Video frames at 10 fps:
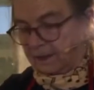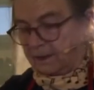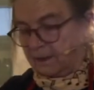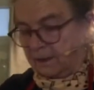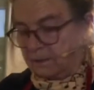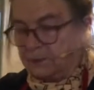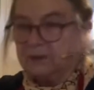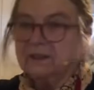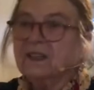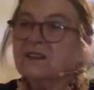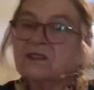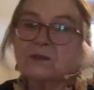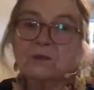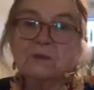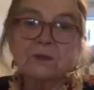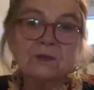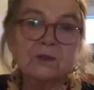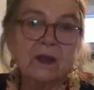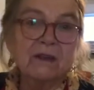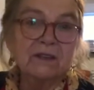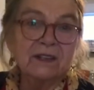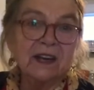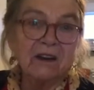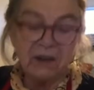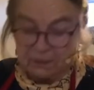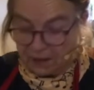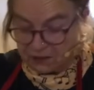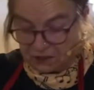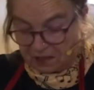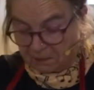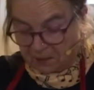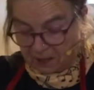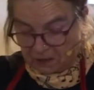But that stone is a bit too heavy to carry in my